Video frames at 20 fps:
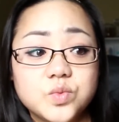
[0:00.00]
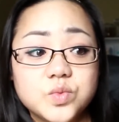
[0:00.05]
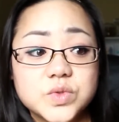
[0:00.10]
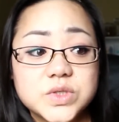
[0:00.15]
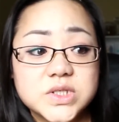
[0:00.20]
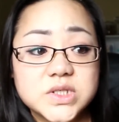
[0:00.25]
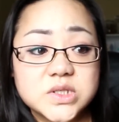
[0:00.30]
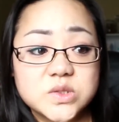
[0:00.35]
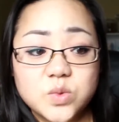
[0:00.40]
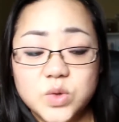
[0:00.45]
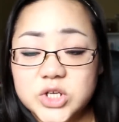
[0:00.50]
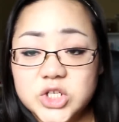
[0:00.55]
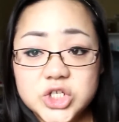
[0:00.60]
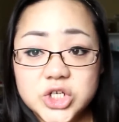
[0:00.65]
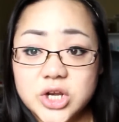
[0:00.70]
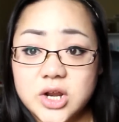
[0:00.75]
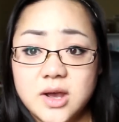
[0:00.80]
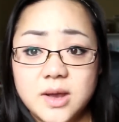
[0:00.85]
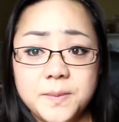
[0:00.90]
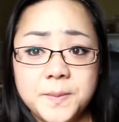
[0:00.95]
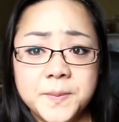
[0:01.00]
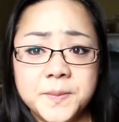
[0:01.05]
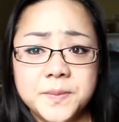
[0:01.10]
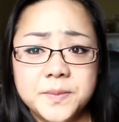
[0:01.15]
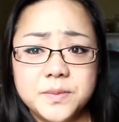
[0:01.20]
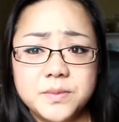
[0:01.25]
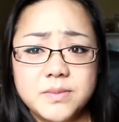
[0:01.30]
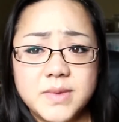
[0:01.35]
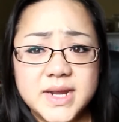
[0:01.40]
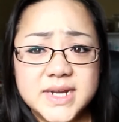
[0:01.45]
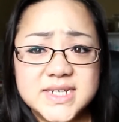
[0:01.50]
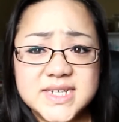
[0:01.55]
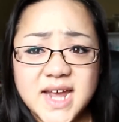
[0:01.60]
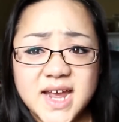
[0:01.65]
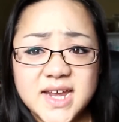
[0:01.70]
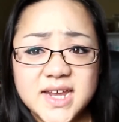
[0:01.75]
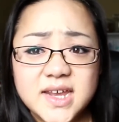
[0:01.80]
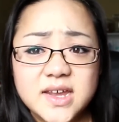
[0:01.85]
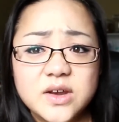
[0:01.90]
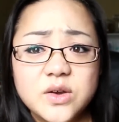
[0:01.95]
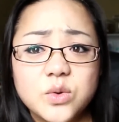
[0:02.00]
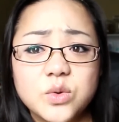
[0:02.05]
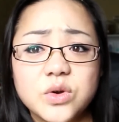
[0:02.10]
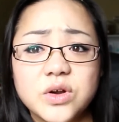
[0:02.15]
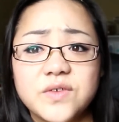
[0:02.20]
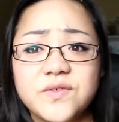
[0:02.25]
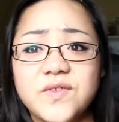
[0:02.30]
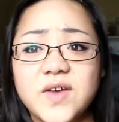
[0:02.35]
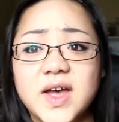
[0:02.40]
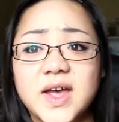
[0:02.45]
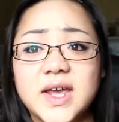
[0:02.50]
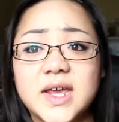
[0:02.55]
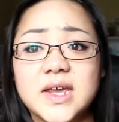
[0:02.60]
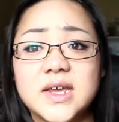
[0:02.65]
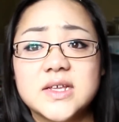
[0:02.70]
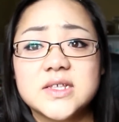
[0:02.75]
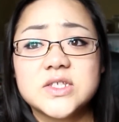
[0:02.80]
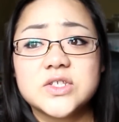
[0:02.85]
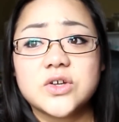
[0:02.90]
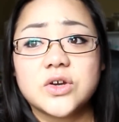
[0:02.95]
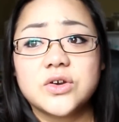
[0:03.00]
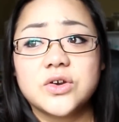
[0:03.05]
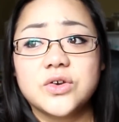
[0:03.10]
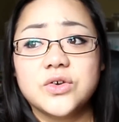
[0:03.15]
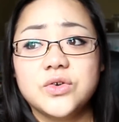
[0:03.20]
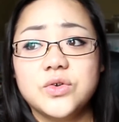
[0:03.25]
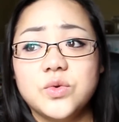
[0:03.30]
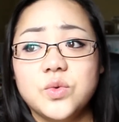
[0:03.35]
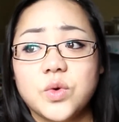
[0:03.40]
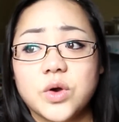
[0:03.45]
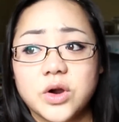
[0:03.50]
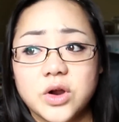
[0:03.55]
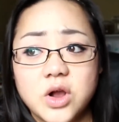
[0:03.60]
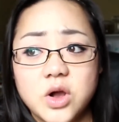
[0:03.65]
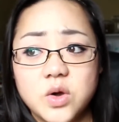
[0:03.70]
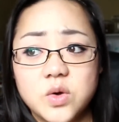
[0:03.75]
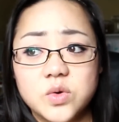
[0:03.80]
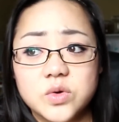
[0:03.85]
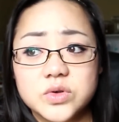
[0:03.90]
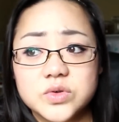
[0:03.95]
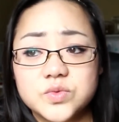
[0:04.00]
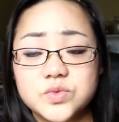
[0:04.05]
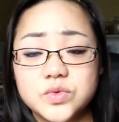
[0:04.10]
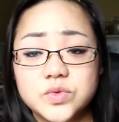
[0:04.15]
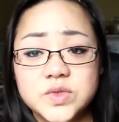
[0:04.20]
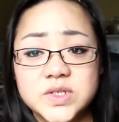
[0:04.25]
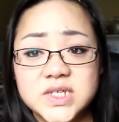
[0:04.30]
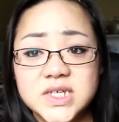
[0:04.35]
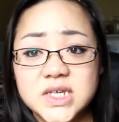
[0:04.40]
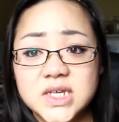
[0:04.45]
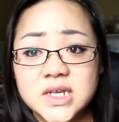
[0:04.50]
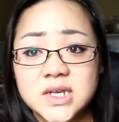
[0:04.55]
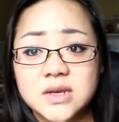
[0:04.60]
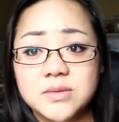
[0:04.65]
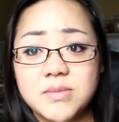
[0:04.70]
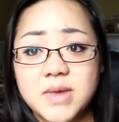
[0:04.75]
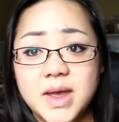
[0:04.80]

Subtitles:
switch it up, my diet, or if I start a new workout routine,